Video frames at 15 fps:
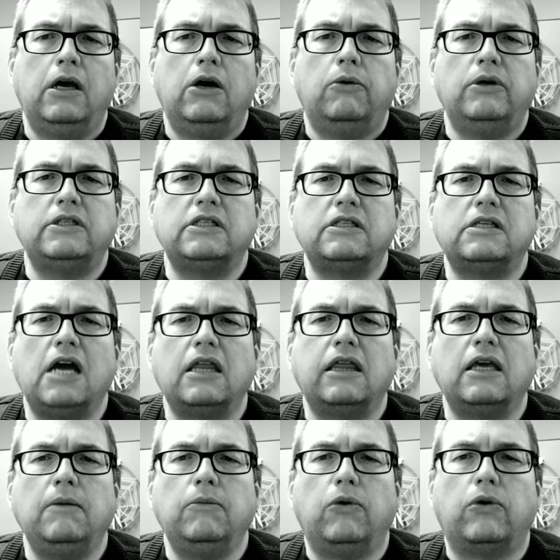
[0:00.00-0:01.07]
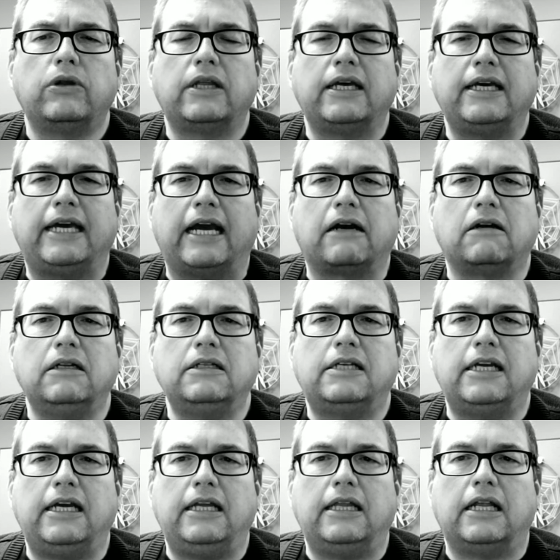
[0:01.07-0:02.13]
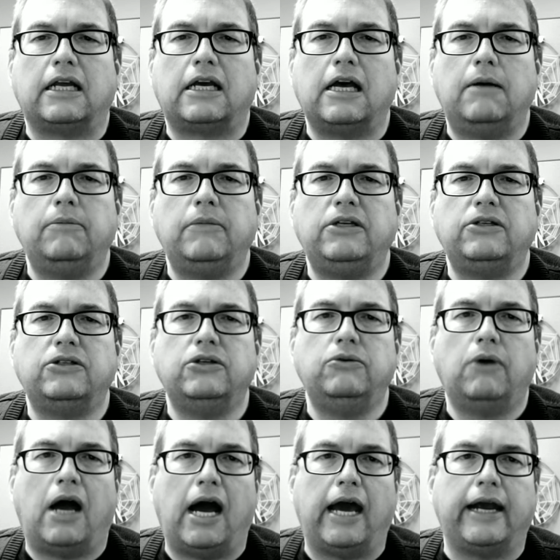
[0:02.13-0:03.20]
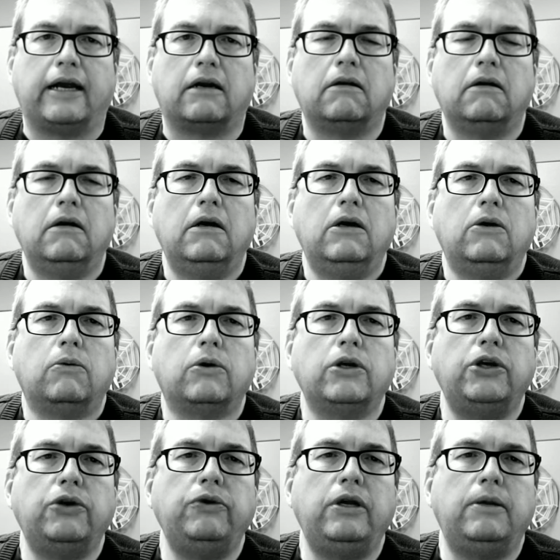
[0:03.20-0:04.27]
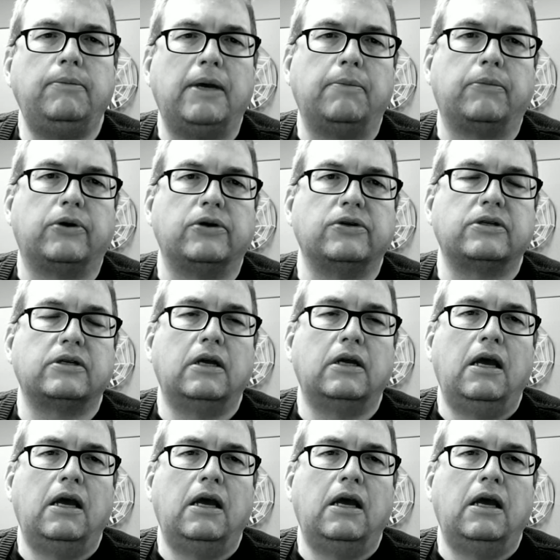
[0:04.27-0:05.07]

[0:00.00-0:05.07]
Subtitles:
which is nothing more than guaranteeing that the company's new hire were union members.